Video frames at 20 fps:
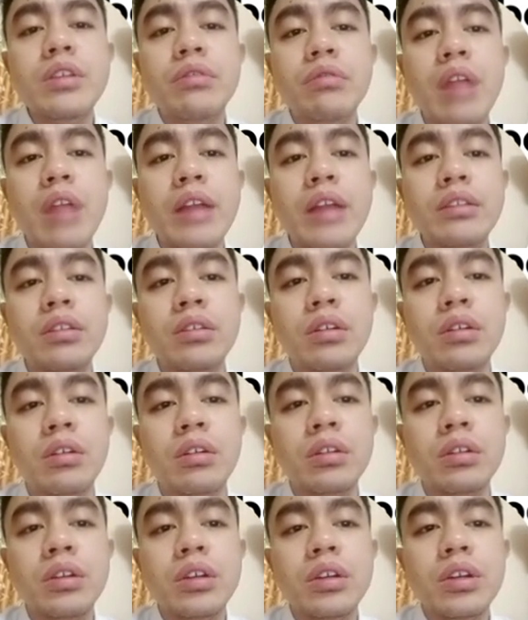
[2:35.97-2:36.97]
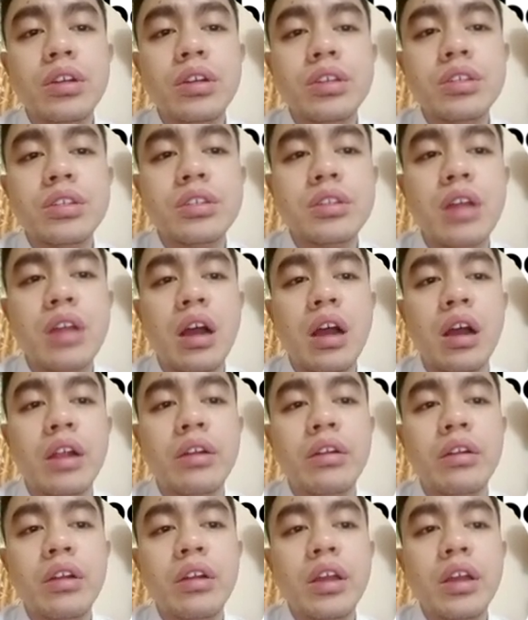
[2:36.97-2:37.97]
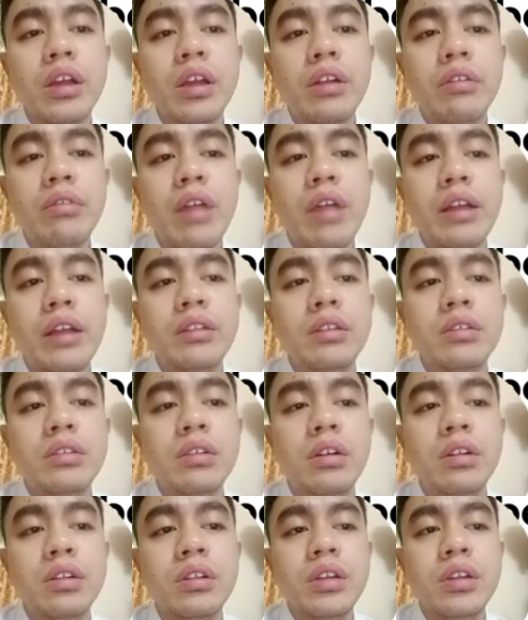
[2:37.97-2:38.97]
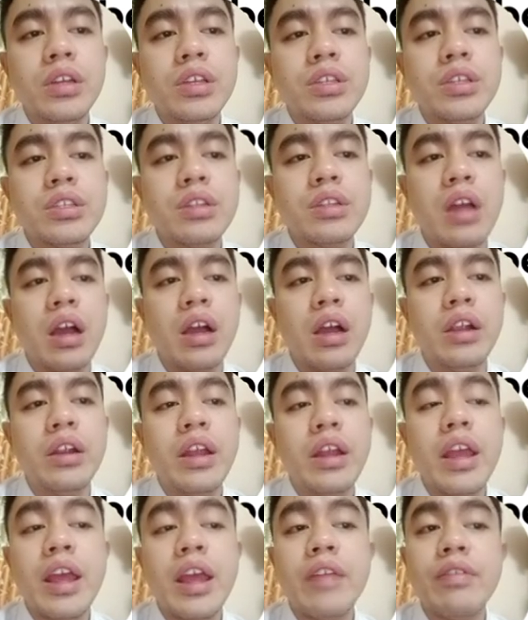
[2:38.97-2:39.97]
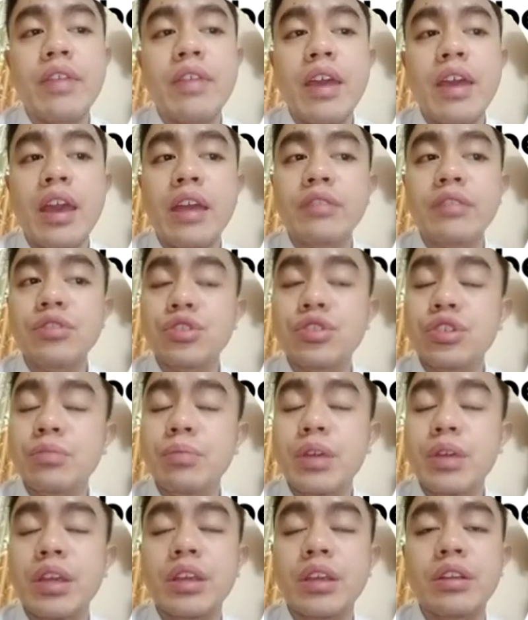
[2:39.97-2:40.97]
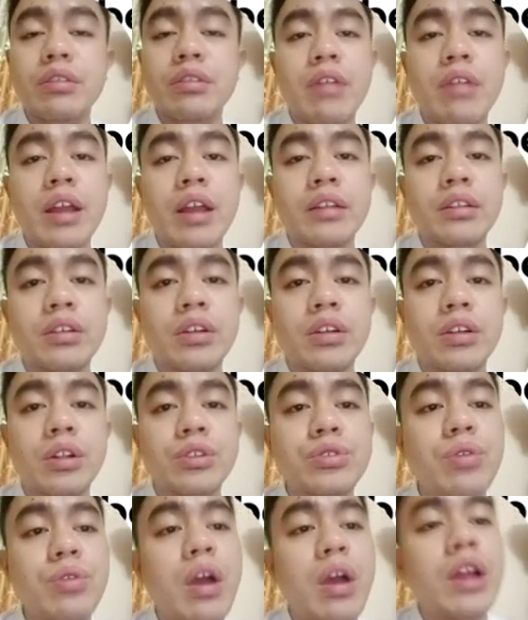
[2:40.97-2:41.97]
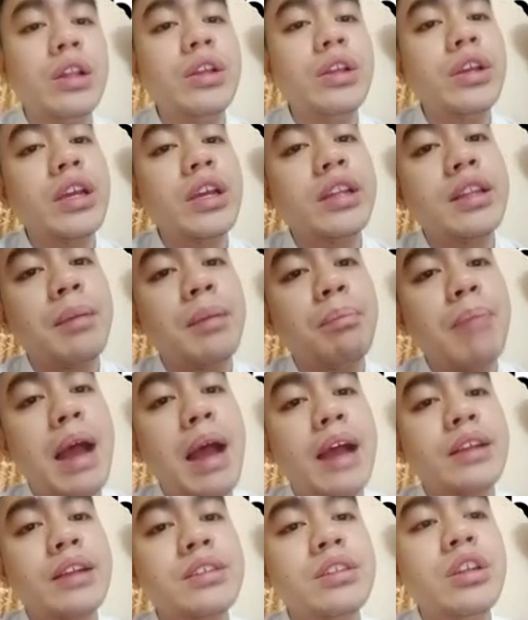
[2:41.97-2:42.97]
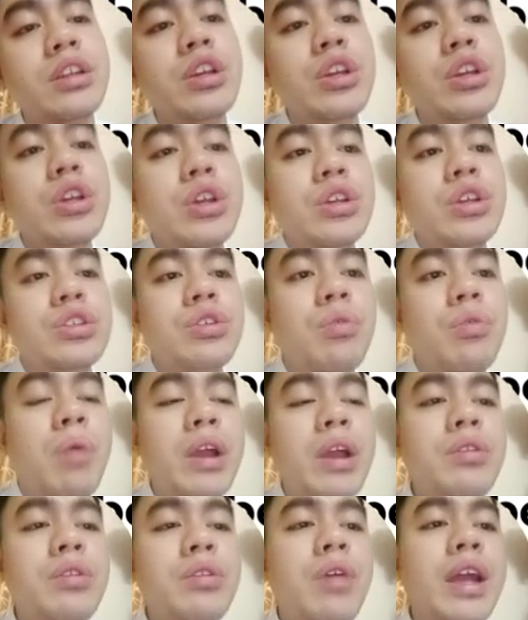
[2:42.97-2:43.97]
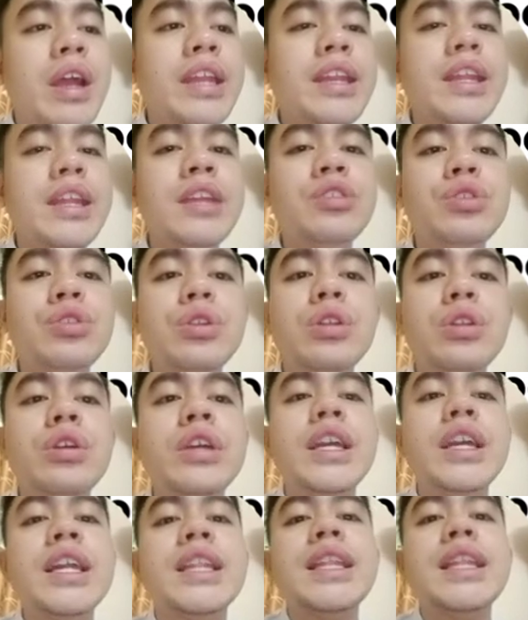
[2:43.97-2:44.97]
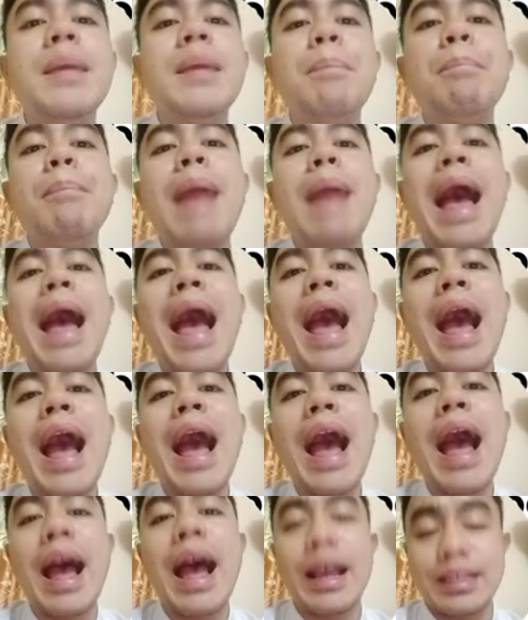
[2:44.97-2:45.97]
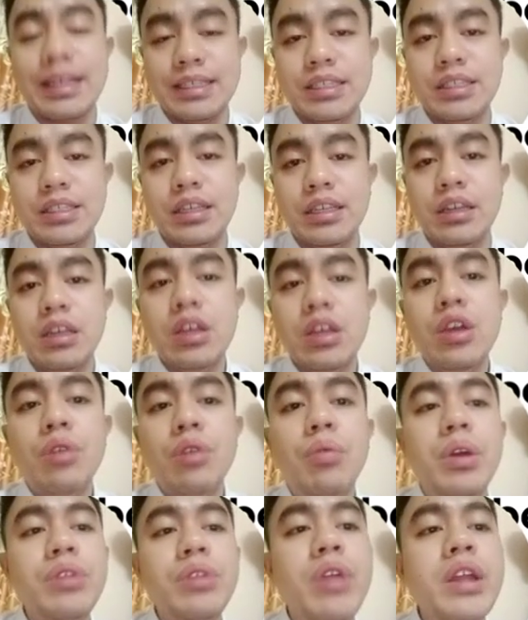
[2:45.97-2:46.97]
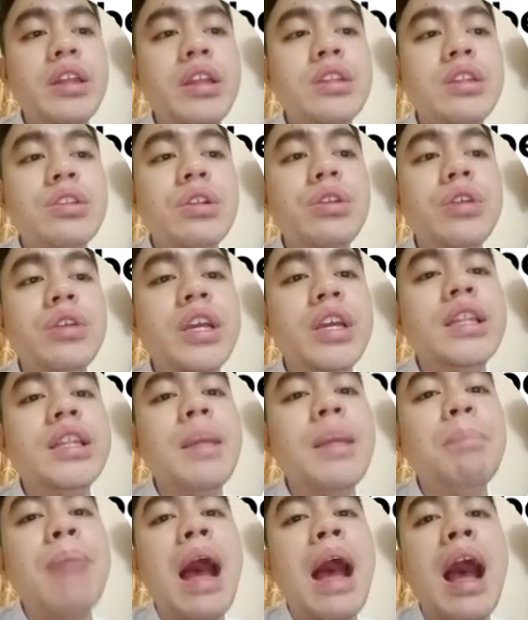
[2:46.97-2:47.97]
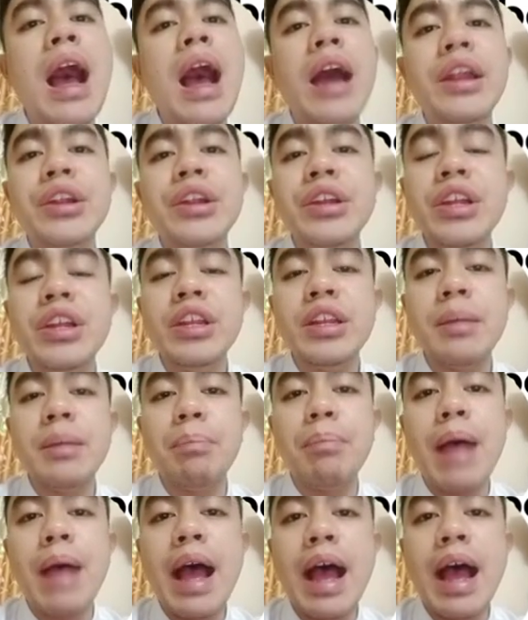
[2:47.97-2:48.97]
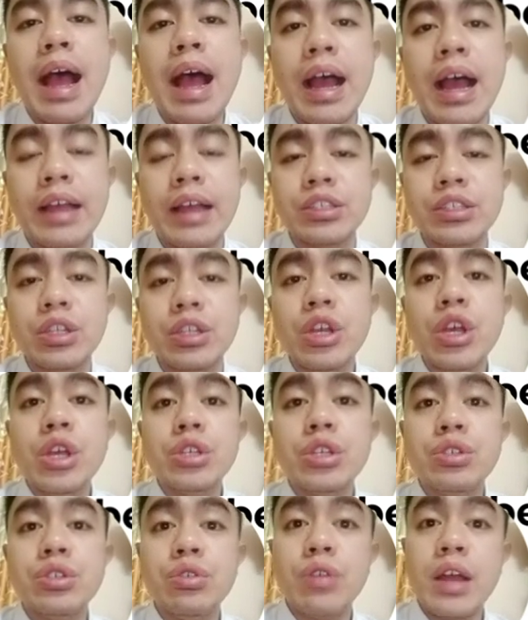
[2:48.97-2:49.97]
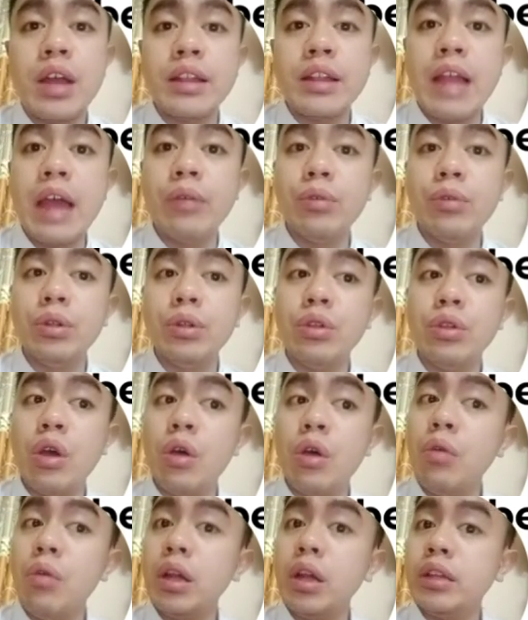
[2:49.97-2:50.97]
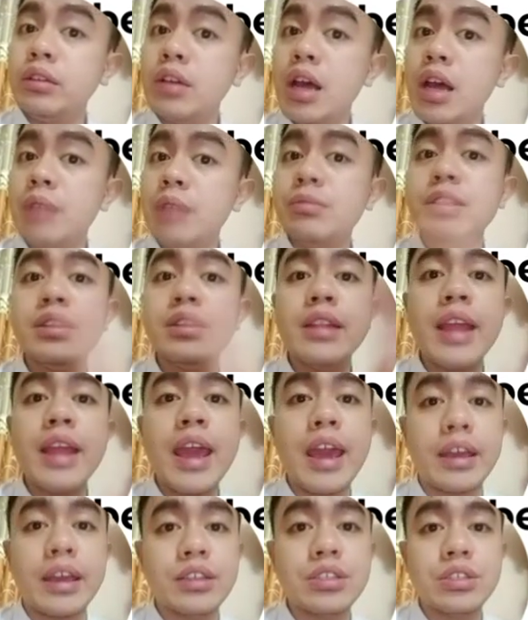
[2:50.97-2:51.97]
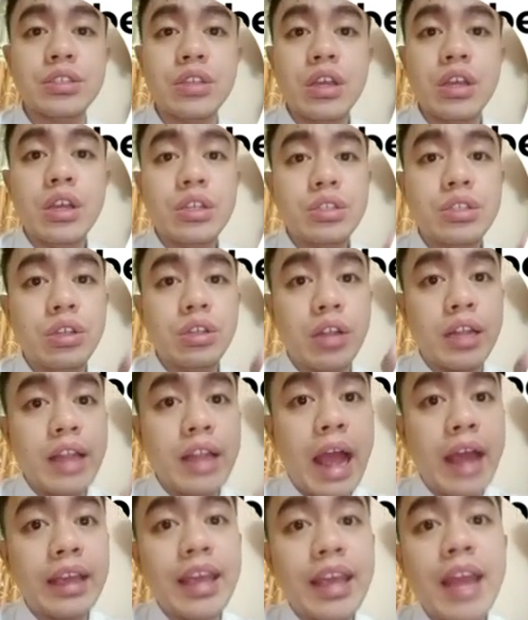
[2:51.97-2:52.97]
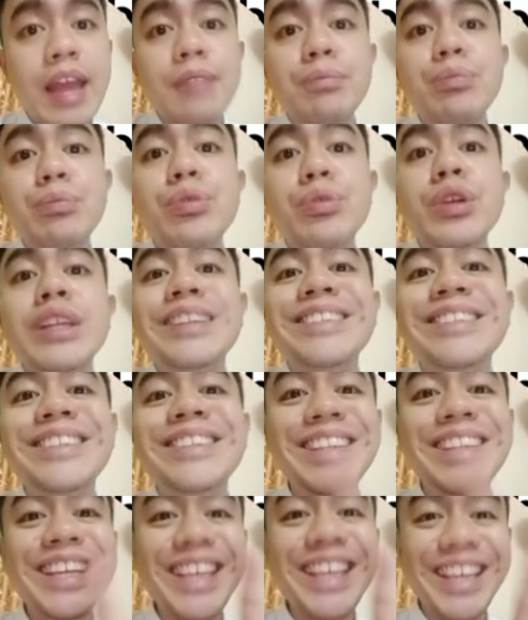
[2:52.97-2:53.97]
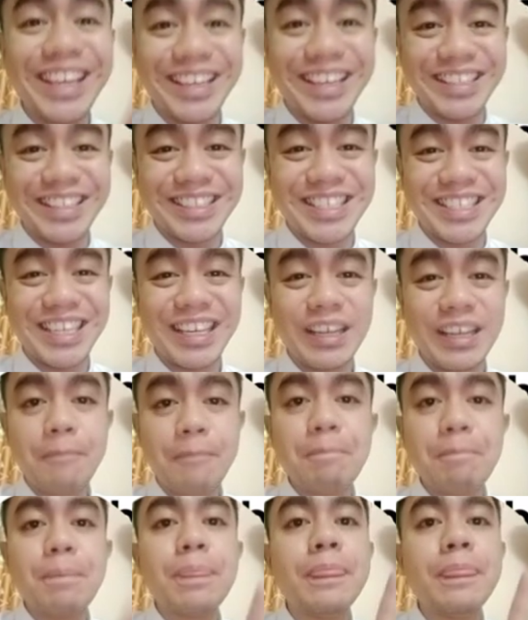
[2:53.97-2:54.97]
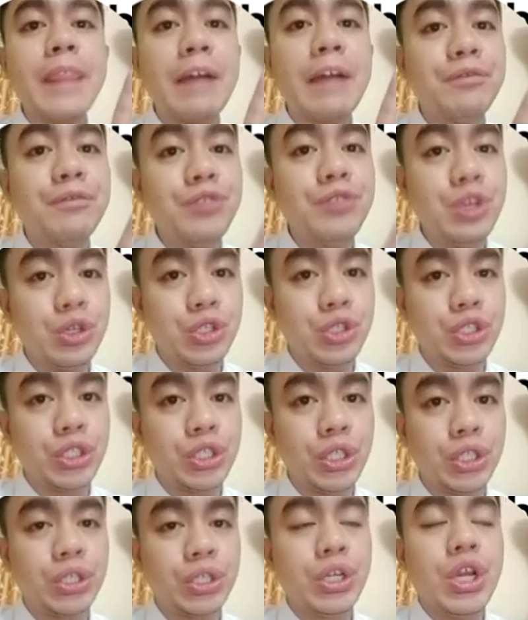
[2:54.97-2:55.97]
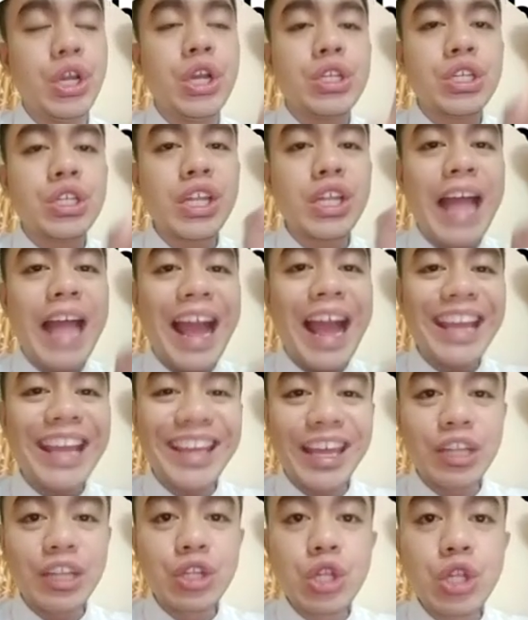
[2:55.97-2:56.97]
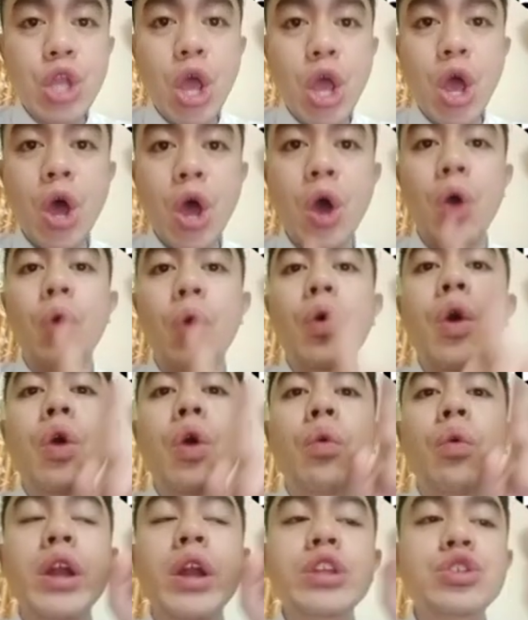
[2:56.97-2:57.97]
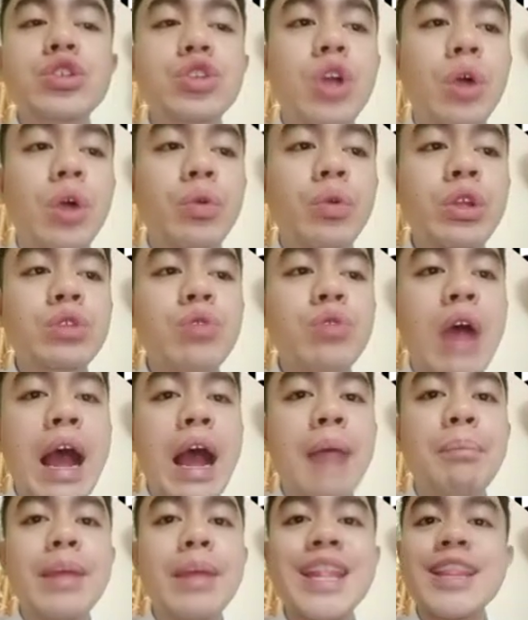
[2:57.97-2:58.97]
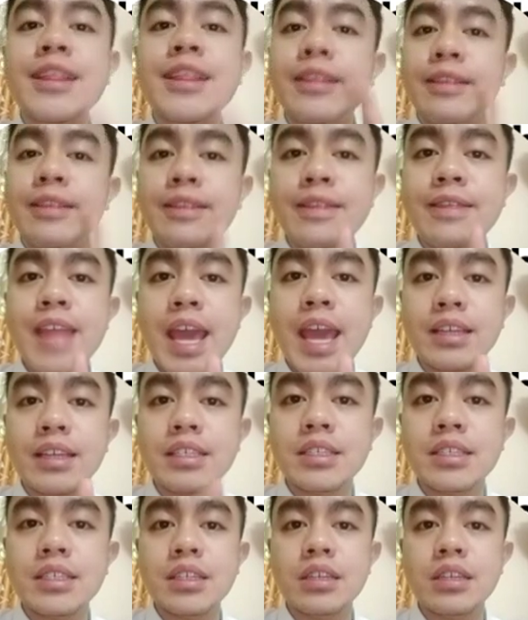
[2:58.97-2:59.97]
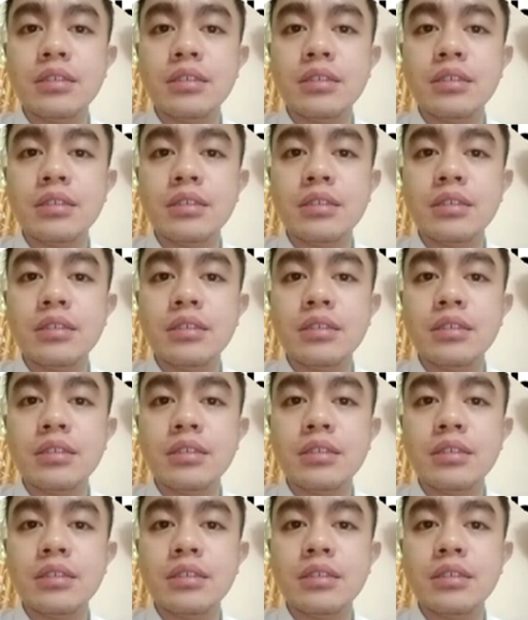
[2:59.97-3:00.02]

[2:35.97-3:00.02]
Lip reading: rectangle, star, rectangle, star, and then it should be rectangle. So I look at the past. So why do I need to look at the past? Why do I need to look at the pattern in the past? So that I will know what comes next. So that I can predict the future. So that I can know what is going to happen next.